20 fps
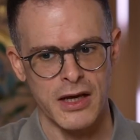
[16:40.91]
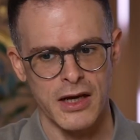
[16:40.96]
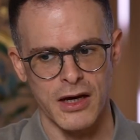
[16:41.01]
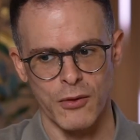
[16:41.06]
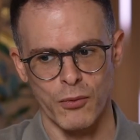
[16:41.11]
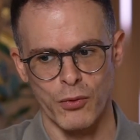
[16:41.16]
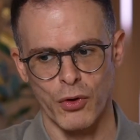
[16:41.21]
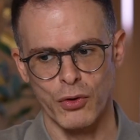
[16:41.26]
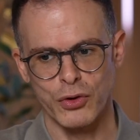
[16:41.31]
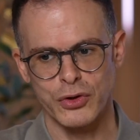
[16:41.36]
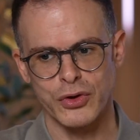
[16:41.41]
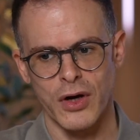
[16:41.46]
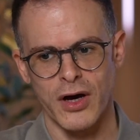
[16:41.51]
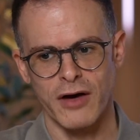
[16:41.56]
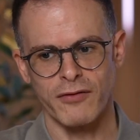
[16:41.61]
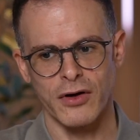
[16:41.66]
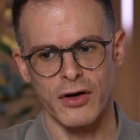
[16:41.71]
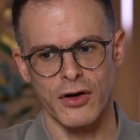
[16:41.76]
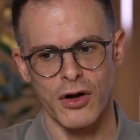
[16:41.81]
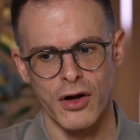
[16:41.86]
We also
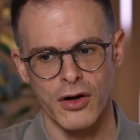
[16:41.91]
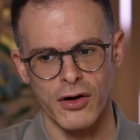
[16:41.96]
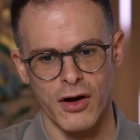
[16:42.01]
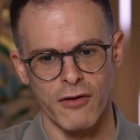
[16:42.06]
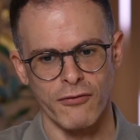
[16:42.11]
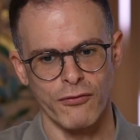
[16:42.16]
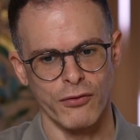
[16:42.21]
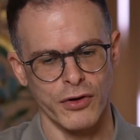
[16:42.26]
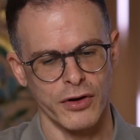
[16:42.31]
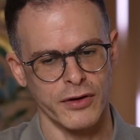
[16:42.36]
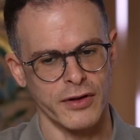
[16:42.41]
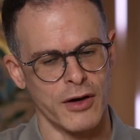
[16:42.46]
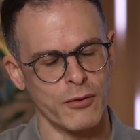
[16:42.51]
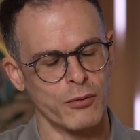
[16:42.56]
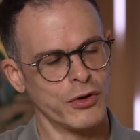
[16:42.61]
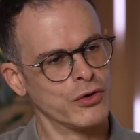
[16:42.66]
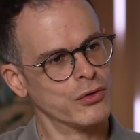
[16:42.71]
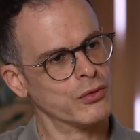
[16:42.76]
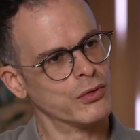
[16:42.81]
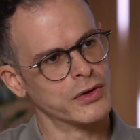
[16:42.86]
have a lot of work that we
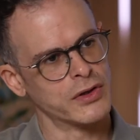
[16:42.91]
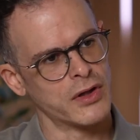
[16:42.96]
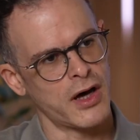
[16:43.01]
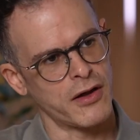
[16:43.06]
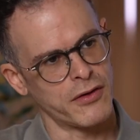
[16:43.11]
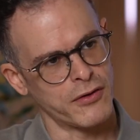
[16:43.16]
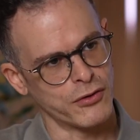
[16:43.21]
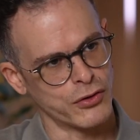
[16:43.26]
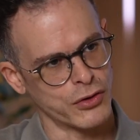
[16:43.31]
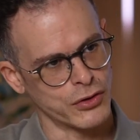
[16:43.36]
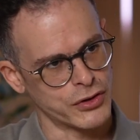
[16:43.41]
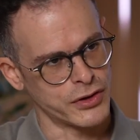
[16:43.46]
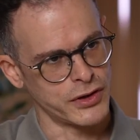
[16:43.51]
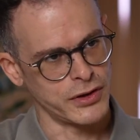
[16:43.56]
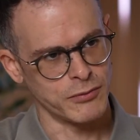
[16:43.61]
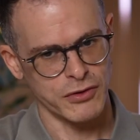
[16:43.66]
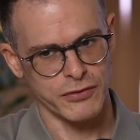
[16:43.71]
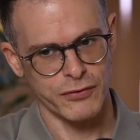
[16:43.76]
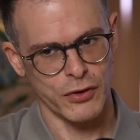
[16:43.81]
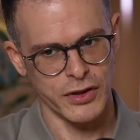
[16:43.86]
do with other cross
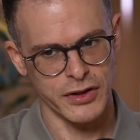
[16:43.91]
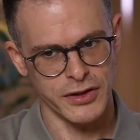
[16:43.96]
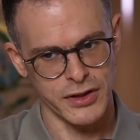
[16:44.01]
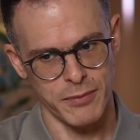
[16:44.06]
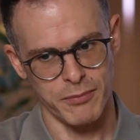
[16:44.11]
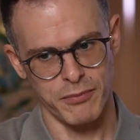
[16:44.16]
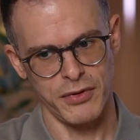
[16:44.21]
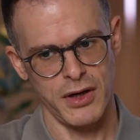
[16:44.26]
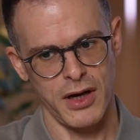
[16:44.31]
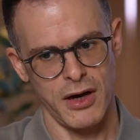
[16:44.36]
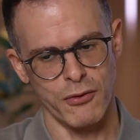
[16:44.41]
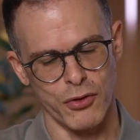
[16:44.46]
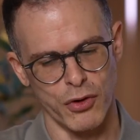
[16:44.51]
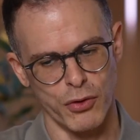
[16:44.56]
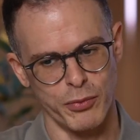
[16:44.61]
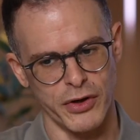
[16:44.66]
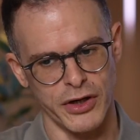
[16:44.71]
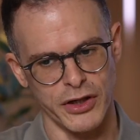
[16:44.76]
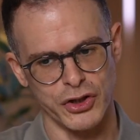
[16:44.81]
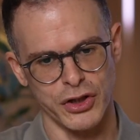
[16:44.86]
teams. For example, our
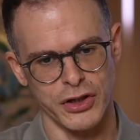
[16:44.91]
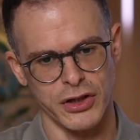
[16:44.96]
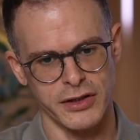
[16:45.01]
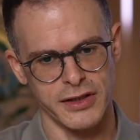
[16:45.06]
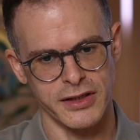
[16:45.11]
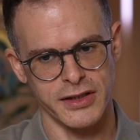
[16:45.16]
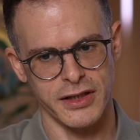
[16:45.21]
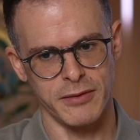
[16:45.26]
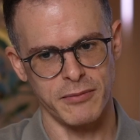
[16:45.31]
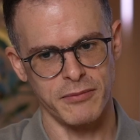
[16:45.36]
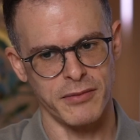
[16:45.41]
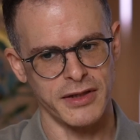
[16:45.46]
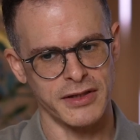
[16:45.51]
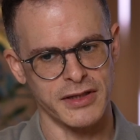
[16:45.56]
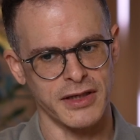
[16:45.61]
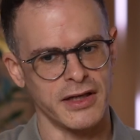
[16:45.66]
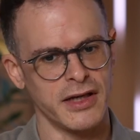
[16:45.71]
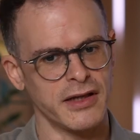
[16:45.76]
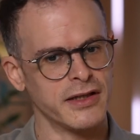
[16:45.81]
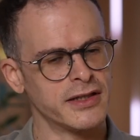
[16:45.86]
operations team,
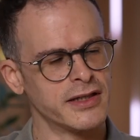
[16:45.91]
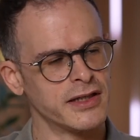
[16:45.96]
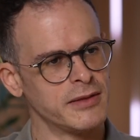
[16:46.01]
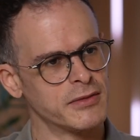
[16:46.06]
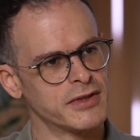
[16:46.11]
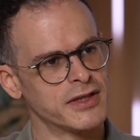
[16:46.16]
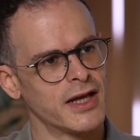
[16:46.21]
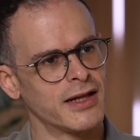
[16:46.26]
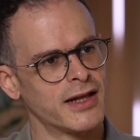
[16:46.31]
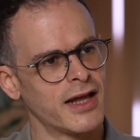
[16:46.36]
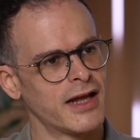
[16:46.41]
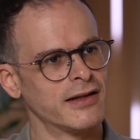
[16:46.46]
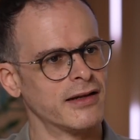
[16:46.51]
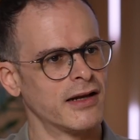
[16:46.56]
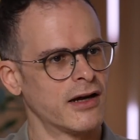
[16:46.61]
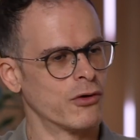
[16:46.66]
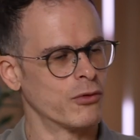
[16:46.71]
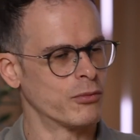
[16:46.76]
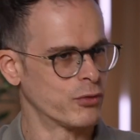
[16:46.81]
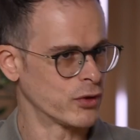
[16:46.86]
basically the teams that handle
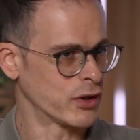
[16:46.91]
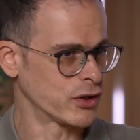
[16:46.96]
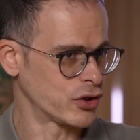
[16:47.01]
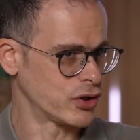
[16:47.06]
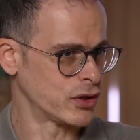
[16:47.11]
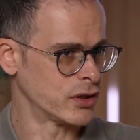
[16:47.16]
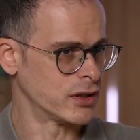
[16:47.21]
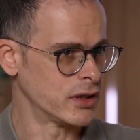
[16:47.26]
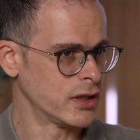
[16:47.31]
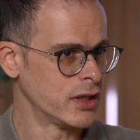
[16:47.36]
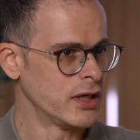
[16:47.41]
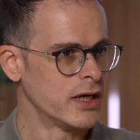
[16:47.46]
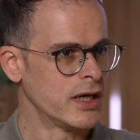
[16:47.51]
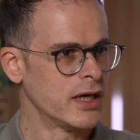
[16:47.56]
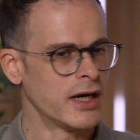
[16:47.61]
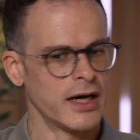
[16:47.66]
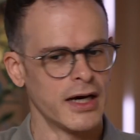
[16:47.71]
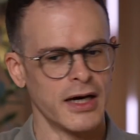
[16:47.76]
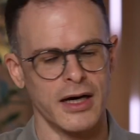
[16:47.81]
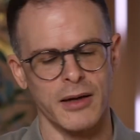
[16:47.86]
our production
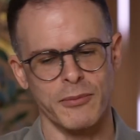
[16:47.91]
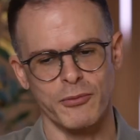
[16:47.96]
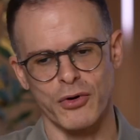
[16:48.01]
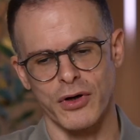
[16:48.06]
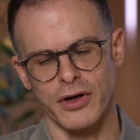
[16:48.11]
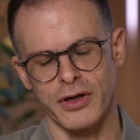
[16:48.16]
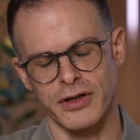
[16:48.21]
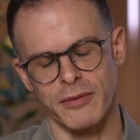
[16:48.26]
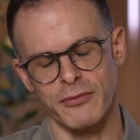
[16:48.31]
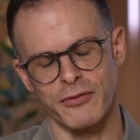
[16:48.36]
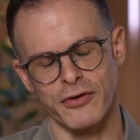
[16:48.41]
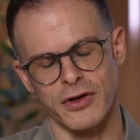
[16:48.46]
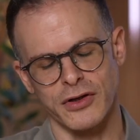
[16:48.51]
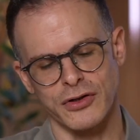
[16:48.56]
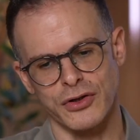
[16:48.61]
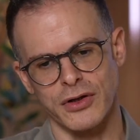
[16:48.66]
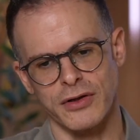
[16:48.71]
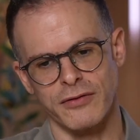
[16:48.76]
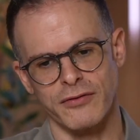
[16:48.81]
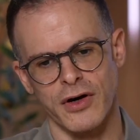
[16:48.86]
product and
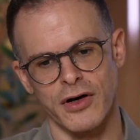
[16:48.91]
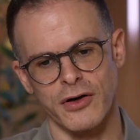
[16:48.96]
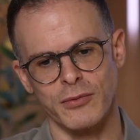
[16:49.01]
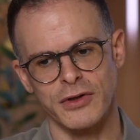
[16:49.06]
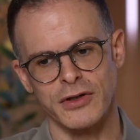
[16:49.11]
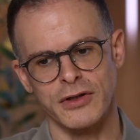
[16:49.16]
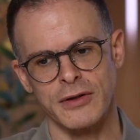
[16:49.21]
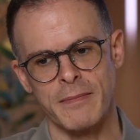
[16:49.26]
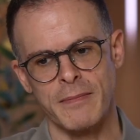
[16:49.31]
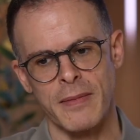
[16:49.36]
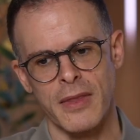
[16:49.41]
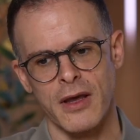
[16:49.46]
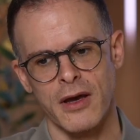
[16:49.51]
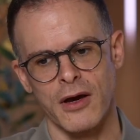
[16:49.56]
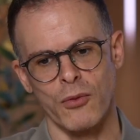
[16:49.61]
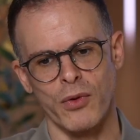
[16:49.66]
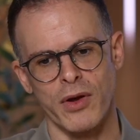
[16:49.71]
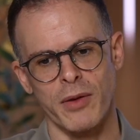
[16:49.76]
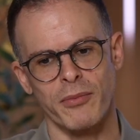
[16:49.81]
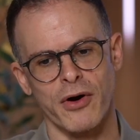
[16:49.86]
production environment,
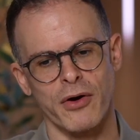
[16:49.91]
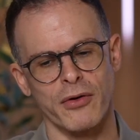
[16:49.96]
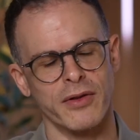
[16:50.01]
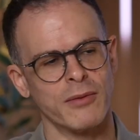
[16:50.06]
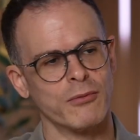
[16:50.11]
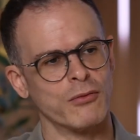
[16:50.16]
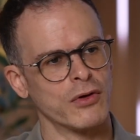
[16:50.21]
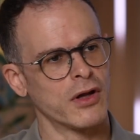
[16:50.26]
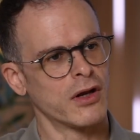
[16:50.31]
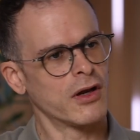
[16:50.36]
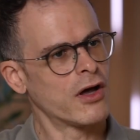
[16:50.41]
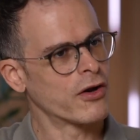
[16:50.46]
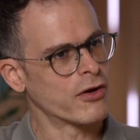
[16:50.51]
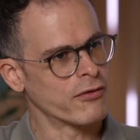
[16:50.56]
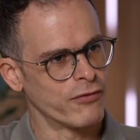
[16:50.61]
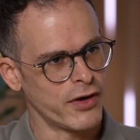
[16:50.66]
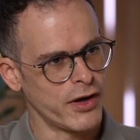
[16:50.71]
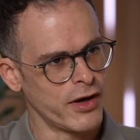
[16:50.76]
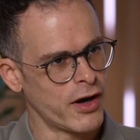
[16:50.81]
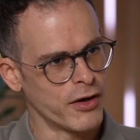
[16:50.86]
we empower them with a lot
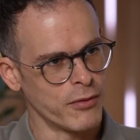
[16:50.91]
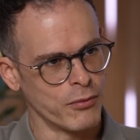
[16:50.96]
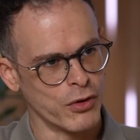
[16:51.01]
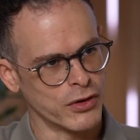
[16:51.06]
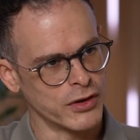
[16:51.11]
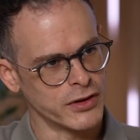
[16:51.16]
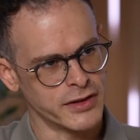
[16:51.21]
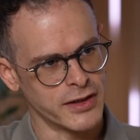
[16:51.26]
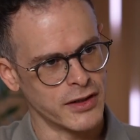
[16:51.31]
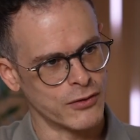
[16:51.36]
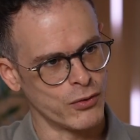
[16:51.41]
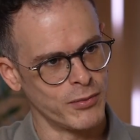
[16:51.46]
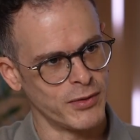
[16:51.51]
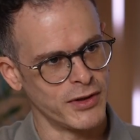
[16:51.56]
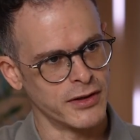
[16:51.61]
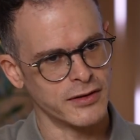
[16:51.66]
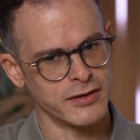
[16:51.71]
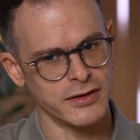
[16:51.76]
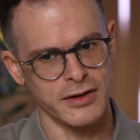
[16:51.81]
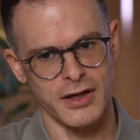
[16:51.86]
of AI models that we
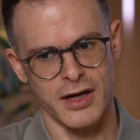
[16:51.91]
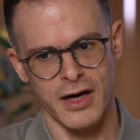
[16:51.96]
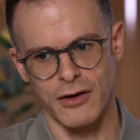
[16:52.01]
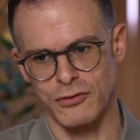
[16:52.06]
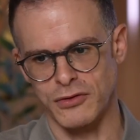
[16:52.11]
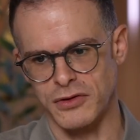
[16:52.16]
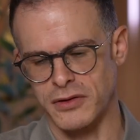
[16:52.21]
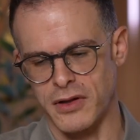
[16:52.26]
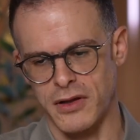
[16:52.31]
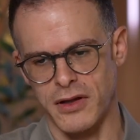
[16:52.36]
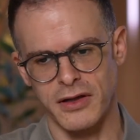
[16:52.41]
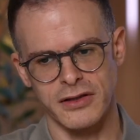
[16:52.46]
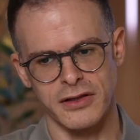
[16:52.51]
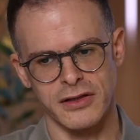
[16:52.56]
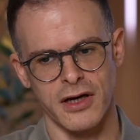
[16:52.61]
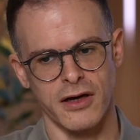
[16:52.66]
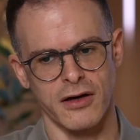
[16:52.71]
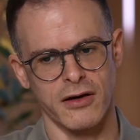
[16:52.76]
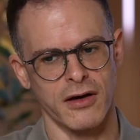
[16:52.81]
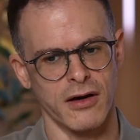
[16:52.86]
built in-house. Things
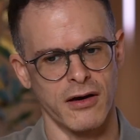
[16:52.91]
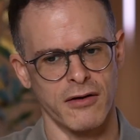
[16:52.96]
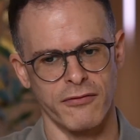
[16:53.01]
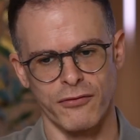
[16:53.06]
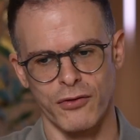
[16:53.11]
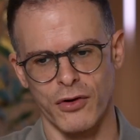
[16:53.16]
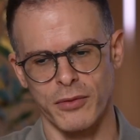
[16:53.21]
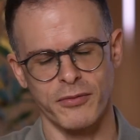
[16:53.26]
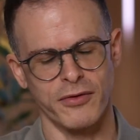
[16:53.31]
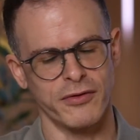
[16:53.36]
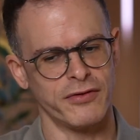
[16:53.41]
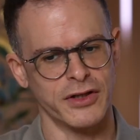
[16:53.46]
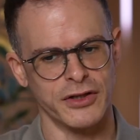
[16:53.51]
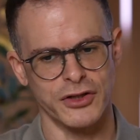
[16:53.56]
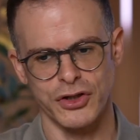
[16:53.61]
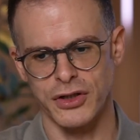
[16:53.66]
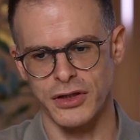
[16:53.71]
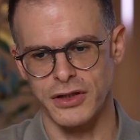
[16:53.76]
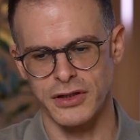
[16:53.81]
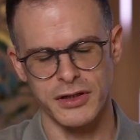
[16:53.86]
like fraud
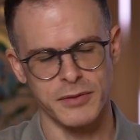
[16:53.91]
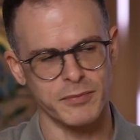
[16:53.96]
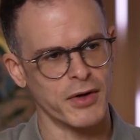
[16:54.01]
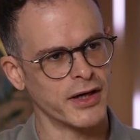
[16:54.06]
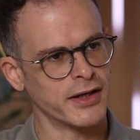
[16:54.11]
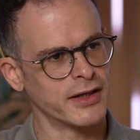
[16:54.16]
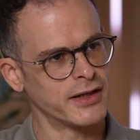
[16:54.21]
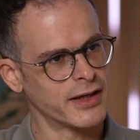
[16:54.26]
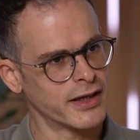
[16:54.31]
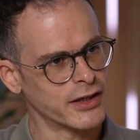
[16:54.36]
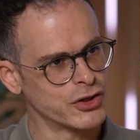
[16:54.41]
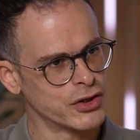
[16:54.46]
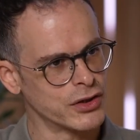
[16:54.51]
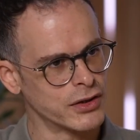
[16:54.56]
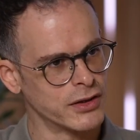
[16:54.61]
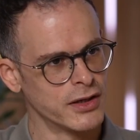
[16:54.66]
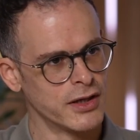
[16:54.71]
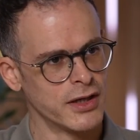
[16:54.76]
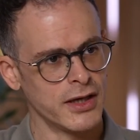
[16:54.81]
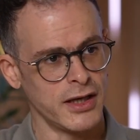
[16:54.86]
prevention, spike
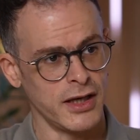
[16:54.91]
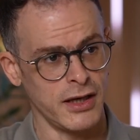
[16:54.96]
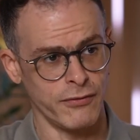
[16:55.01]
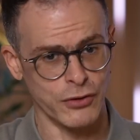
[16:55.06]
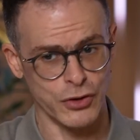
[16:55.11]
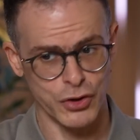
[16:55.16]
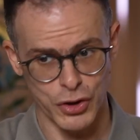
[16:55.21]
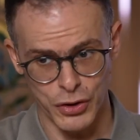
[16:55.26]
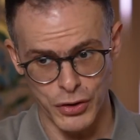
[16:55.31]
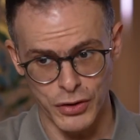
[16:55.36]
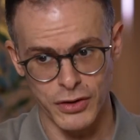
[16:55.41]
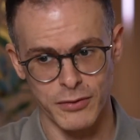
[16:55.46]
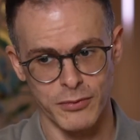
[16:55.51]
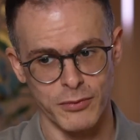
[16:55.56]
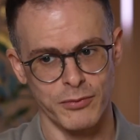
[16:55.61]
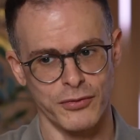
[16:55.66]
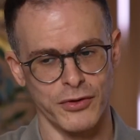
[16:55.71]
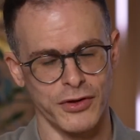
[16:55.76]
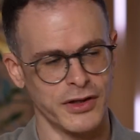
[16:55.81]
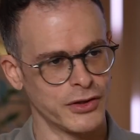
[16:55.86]
detection, even churn
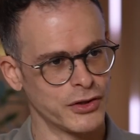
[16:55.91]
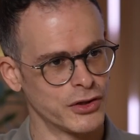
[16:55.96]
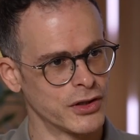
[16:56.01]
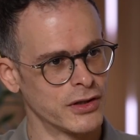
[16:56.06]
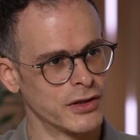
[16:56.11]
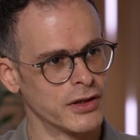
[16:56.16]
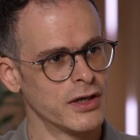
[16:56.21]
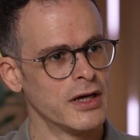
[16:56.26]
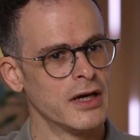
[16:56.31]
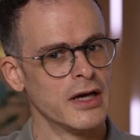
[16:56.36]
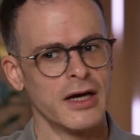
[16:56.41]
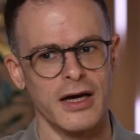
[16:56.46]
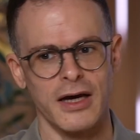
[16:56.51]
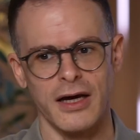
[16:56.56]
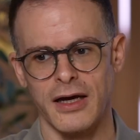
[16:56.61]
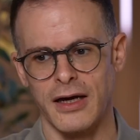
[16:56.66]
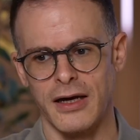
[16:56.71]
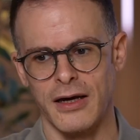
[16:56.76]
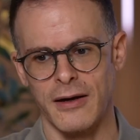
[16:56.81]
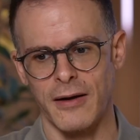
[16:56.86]
prediction,
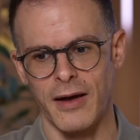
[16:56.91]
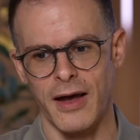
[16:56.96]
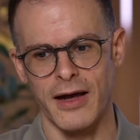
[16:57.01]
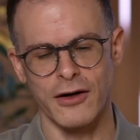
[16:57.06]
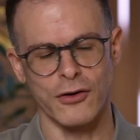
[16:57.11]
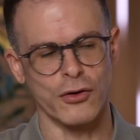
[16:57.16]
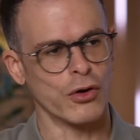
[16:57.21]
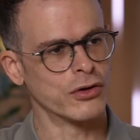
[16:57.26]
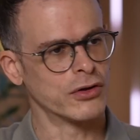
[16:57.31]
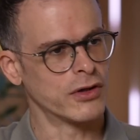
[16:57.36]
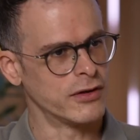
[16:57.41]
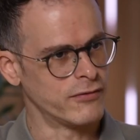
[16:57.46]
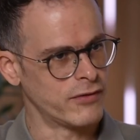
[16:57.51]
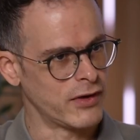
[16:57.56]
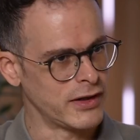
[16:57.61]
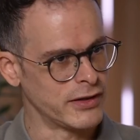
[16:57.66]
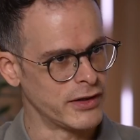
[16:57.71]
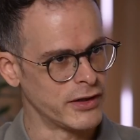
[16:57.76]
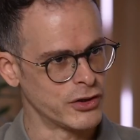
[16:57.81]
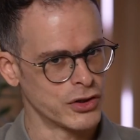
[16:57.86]
and content
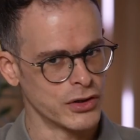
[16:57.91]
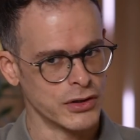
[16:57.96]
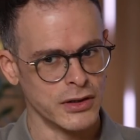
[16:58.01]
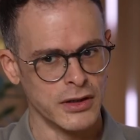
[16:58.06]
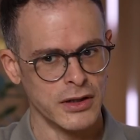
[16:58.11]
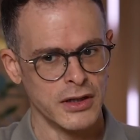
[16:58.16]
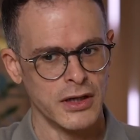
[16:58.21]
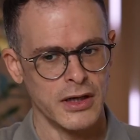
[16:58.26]
validation.